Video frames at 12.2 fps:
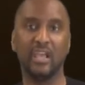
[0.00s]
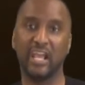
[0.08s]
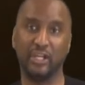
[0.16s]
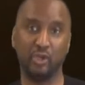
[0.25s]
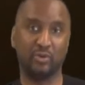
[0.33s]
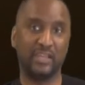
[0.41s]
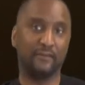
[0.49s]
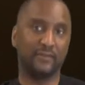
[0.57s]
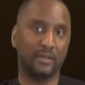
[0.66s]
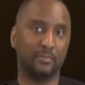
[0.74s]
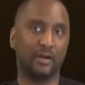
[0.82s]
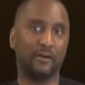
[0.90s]
And you give
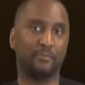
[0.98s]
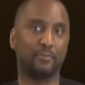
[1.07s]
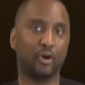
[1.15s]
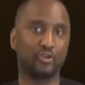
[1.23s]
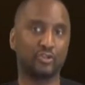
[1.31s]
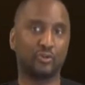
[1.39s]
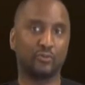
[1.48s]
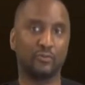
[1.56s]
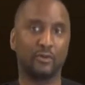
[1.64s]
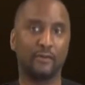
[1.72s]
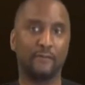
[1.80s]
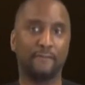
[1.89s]
them a
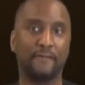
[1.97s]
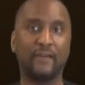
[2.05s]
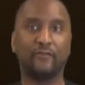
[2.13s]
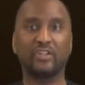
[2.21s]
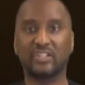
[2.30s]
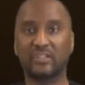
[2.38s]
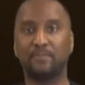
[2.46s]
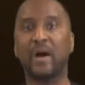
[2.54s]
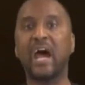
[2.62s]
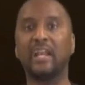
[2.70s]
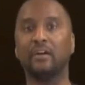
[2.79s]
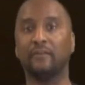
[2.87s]
personal favorite
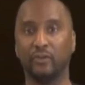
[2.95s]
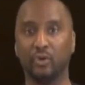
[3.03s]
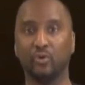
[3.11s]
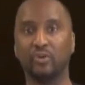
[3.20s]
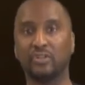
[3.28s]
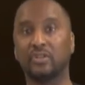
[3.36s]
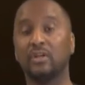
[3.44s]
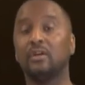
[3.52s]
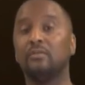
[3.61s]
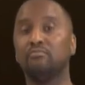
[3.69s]
spot of yours